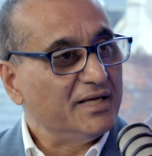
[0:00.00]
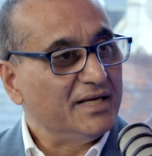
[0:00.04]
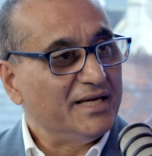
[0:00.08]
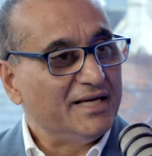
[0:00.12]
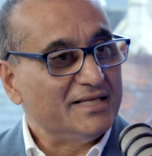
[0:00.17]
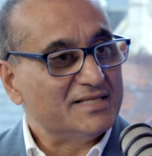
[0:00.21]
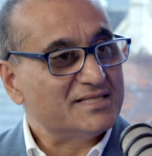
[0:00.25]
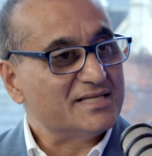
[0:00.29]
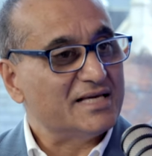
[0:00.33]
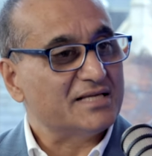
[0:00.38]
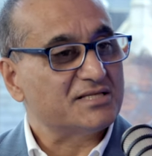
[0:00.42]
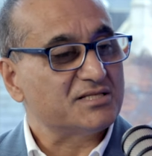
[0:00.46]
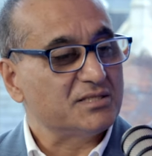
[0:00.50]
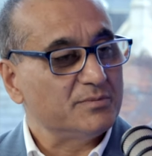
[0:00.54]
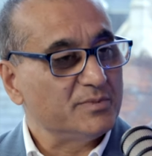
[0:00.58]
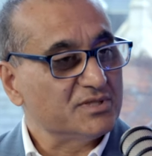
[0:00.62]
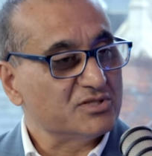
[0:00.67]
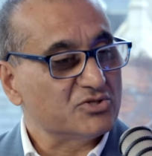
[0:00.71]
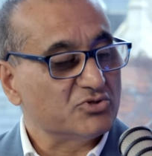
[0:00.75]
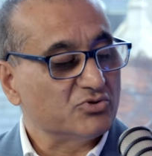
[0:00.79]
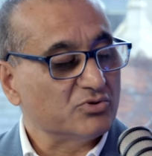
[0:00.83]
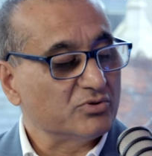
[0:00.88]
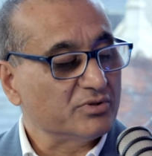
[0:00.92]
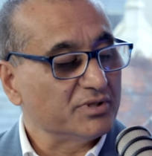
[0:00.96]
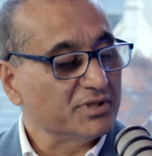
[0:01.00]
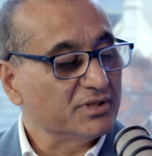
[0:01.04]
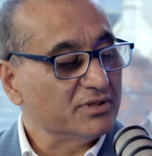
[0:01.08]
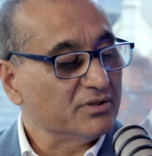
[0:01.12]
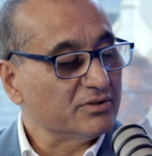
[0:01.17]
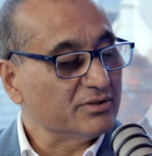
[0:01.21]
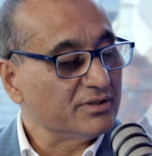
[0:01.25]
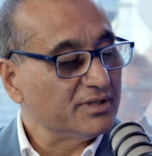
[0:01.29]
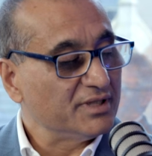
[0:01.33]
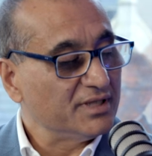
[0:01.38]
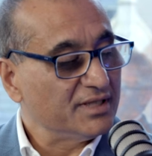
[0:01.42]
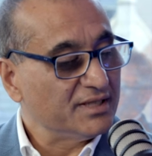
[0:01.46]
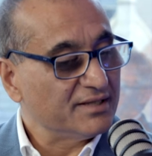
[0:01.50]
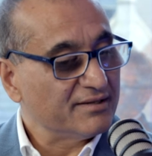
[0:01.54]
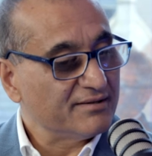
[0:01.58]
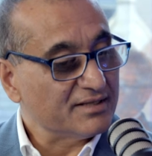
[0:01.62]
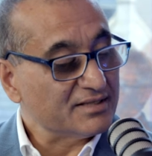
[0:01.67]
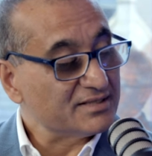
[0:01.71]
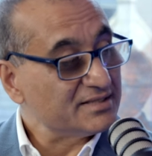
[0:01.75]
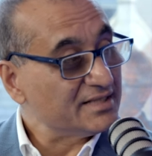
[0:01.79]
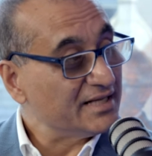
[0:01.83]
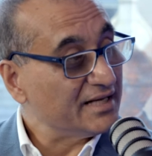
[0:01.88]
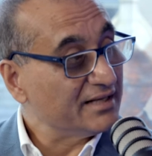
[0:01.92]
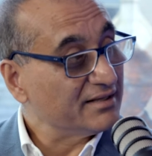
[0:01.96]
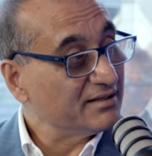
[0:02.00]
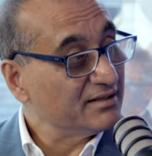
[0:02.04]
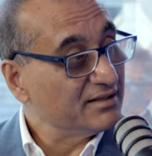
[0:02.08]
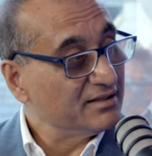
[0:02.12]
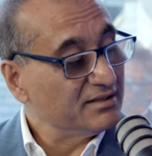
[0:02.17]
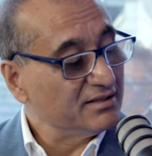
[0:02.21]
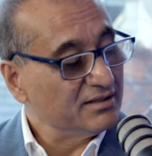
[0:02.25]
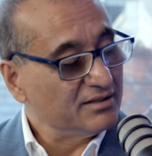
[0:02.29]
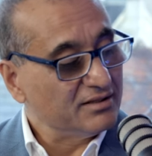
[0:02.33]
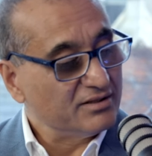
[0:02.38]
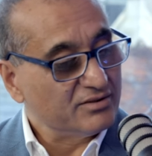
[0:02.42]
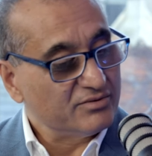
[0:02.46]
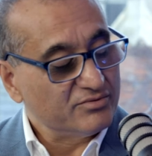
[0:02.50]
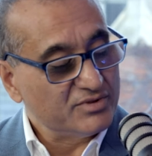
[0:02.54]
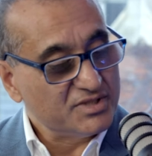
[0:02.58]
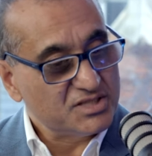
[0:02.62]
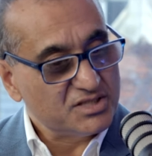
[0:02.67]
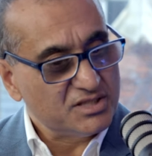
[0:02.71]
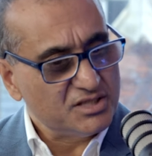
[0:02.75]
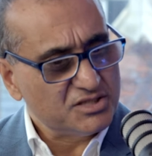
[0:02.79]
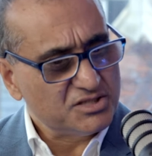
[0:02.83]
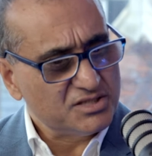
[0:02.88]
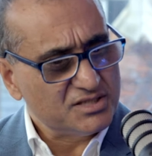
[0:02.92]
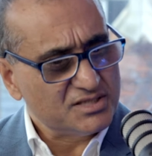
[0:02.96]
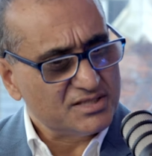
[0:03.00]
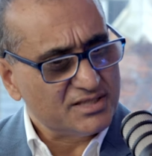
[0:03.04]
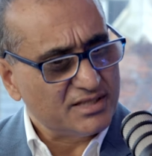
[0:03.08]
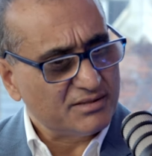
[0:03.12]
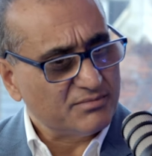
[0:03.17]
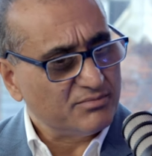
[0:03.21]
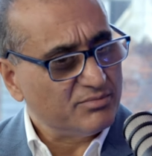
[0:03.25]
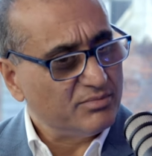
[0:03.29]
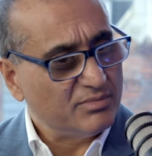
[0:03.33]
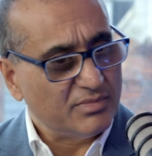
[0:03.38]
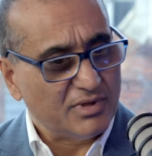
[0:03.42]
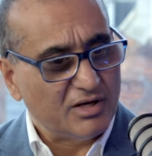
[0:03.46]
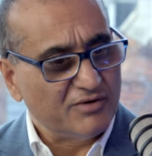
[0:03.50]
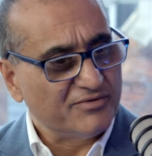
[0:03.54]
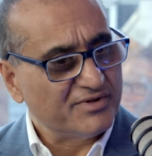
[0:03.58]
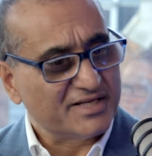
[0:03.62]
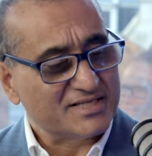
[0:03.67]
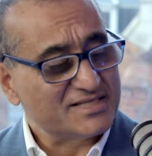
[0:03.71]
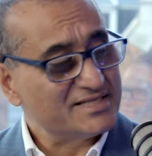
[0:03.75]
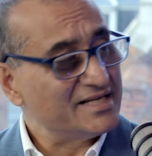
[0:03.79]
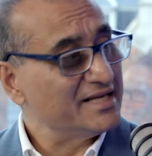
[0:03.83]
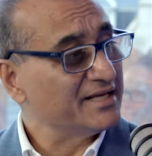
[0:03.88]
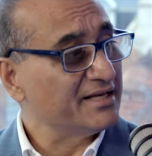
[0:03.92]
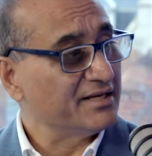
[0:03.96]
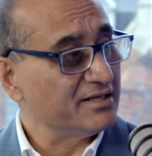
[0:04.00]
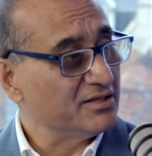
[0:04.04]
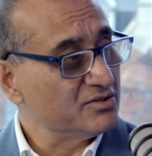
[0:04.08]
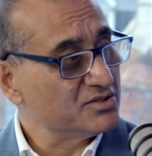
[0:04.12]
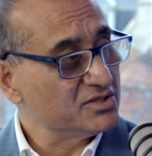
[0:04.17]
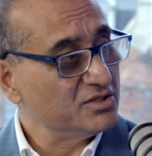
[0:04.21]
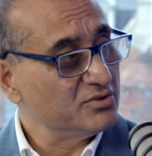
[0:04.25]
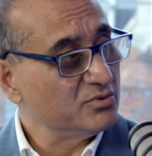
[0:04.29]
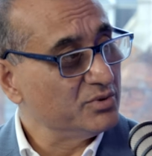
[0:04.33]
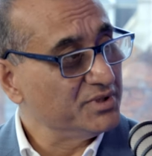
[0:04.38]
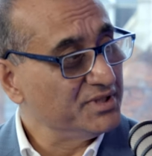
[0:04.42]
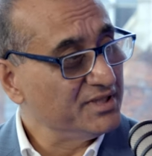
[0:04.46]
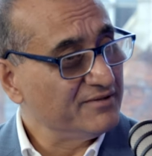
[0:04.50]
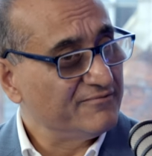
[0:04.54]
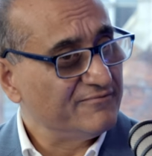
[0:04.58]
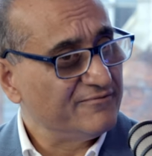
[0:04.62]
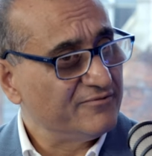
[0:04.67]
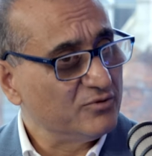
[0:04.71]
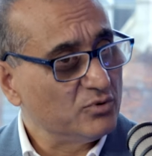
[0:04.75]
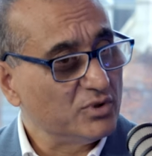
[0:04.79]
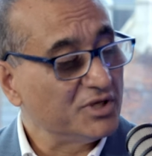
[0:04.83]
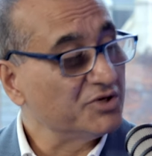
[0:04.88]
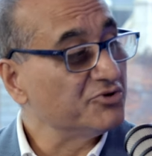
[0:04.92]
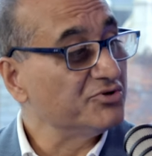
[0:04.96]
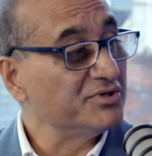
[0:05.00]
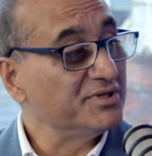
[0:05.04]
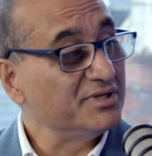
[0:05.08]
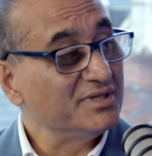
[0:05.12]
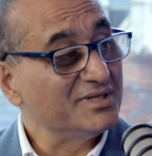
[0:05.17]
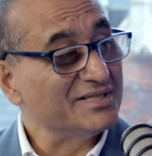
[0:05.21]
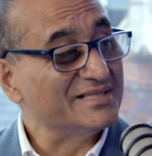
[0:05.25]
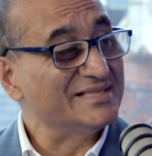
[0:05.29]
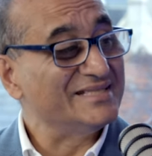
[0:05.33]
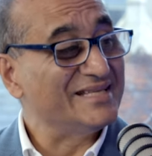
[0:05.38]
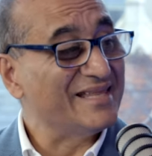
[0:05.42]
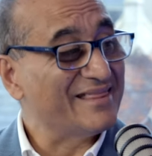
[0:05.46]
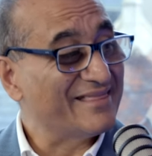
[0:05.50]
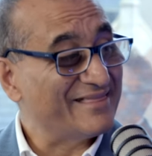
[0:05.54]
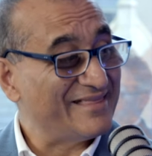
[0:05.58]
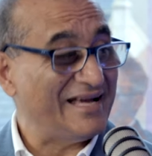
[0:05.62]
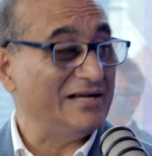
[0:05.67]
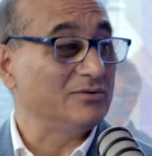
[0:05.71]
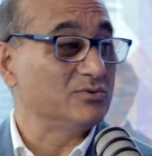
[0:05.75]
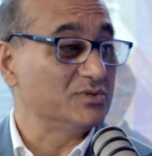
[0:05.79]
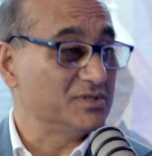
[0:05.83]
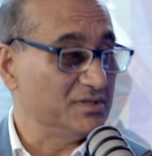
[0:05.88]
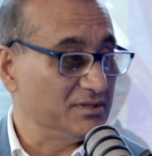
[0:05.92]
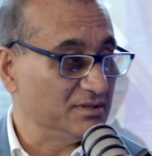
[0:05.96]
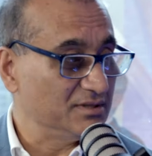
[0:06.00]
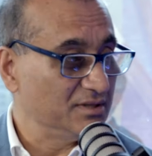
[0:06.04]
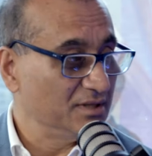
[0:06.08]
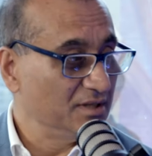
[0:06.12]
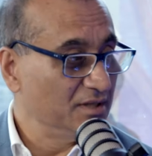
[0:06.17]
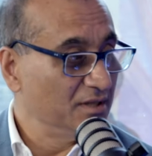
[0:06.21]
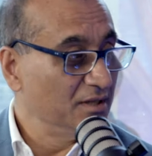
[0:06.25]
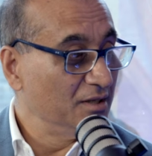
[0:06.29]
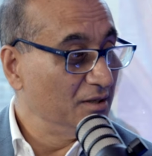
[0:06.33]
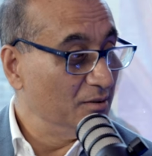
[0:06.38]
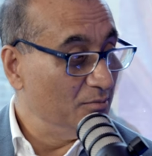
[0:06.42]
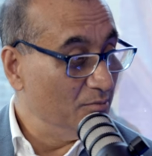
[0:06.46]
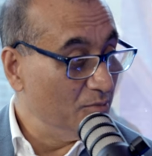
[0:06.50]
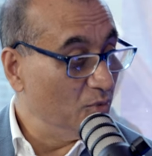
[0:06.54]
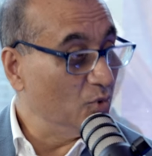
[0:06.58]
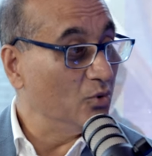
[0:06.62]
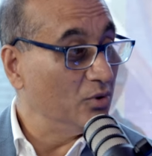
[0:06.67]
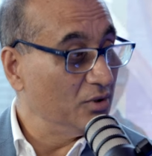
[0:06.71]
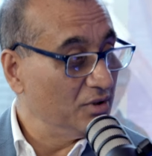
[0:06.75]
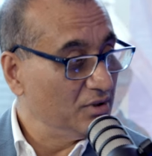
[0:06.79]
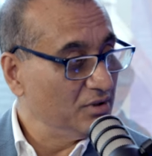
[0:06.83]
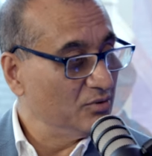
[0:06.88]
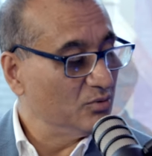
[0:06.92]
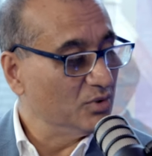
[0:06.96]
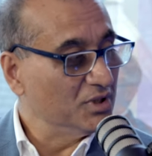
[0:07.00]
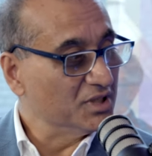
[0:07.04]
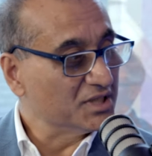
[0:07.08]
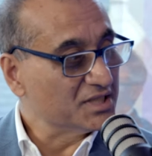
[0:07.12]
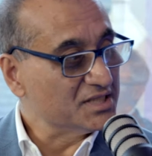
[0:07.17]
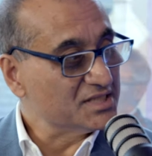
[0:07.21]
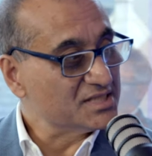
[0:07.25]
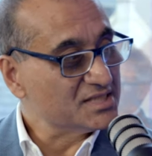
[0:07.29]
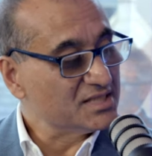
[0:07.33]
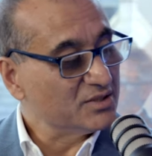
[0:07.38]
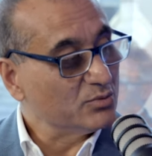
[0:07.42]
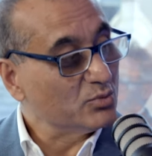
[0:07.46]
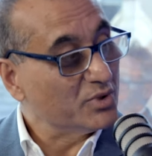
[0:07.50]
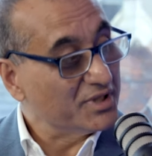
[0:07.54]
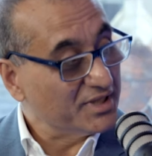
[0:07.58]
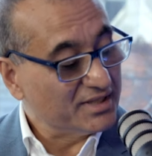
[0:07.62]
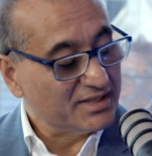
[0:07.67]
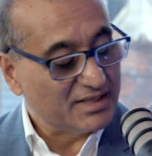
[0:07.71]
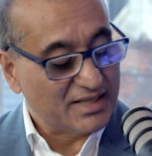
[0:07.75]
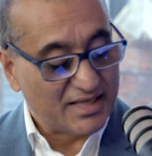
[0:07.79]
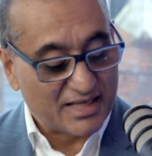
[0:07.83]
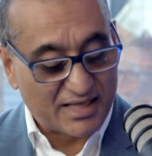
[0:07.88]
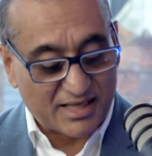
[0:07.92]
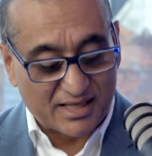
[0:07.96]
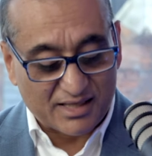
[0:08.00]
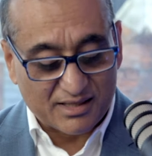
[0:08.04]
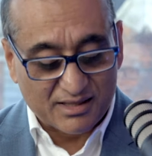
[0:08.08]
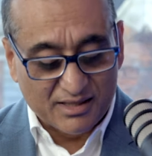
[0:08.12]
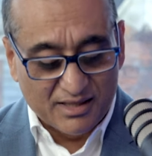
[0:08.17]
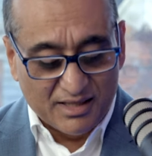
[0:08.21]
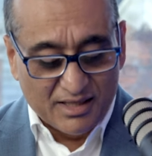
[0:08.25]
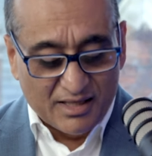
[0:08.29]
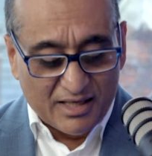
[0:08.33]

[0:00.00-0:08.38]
Its estimates, drawing on think tank research, is that over the next decade or so, we need 490,000 more workers within care.